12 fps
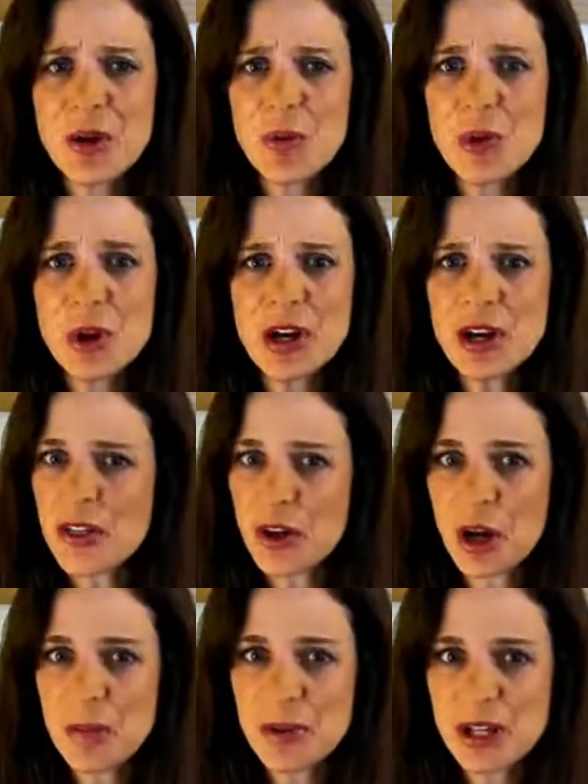Would
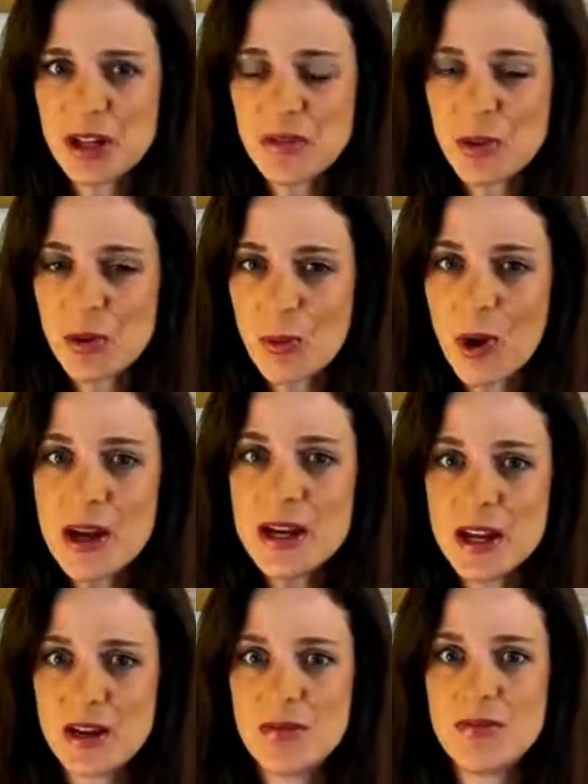another company even want
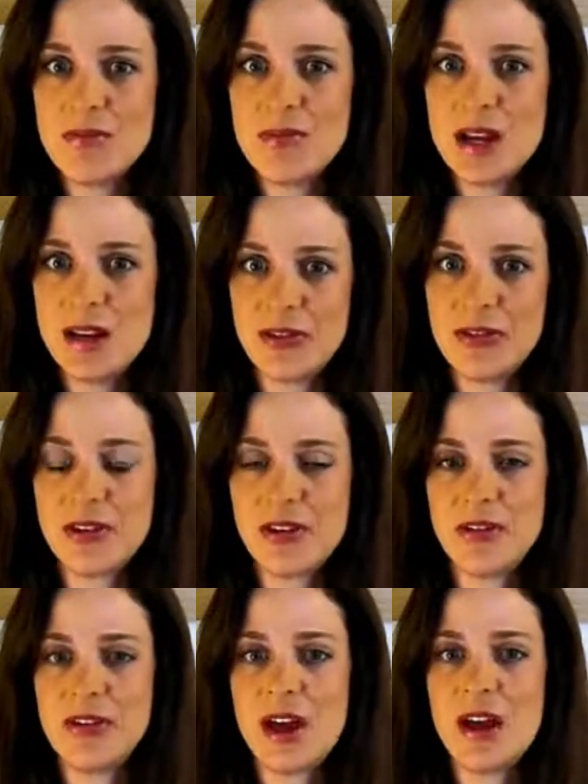him and his
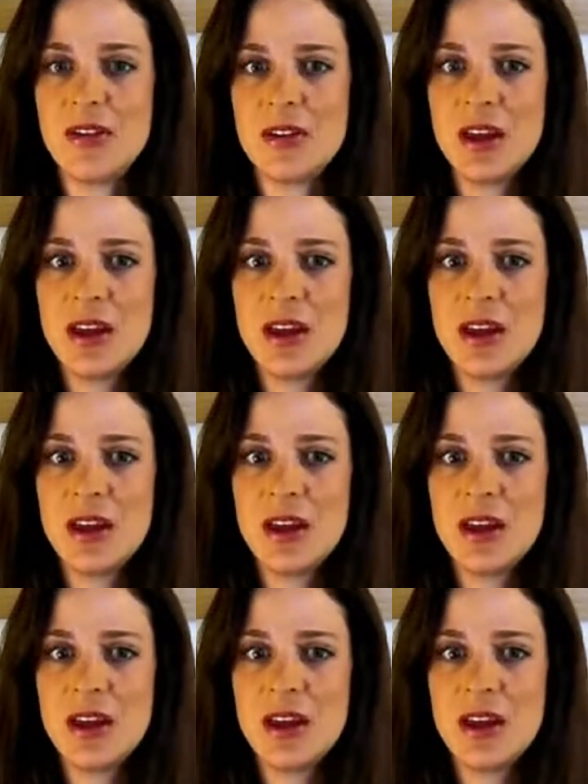skill set?